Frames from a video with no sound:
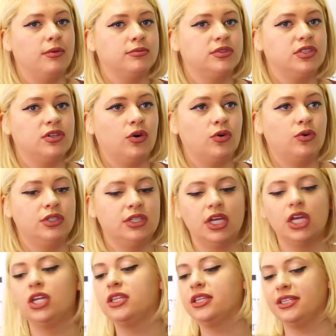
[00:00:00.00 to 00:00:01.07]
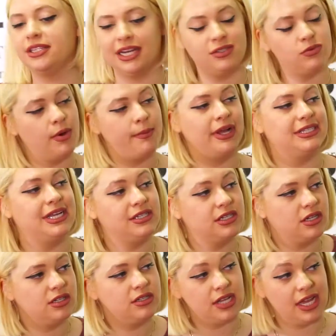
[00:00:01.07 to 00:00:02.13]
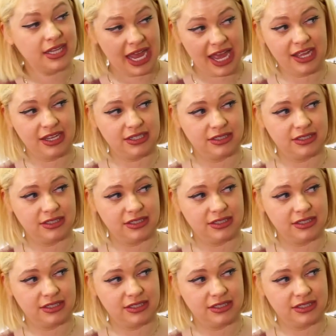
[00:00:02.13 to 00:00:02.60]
So that's why my desk looks like that.